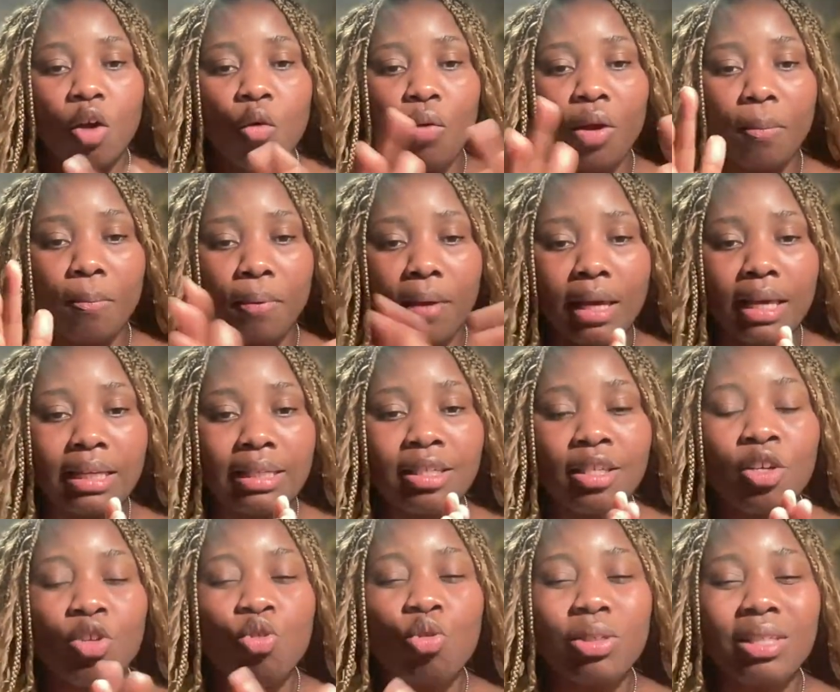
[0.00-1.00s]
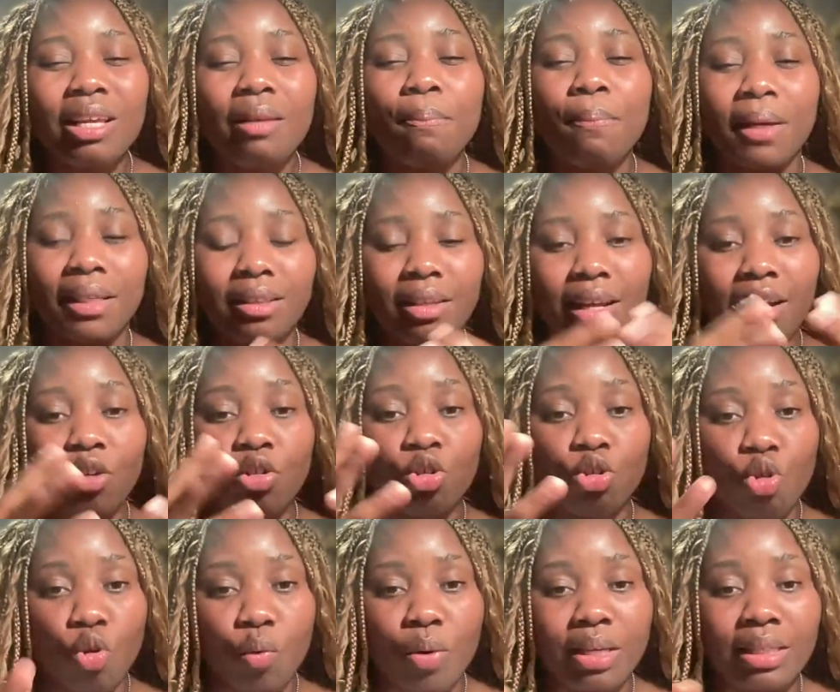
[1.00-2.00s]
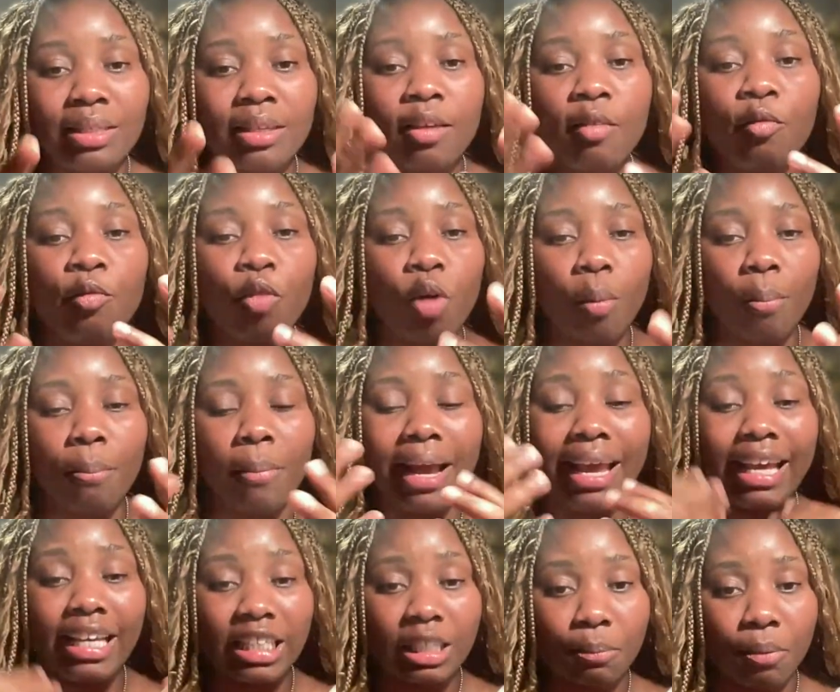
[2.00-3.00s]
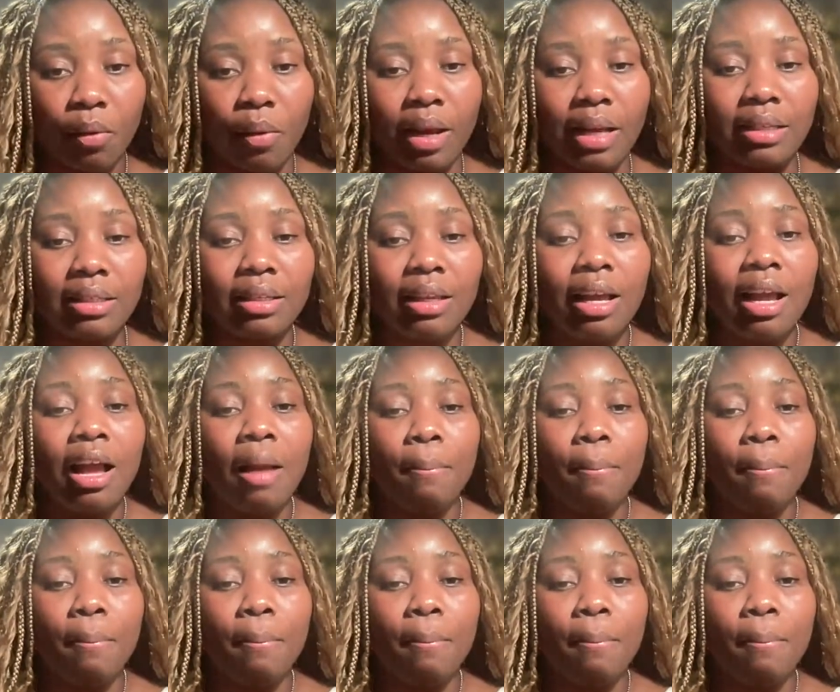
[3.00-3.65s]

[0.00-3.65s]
with peace, using personal stories from my experience,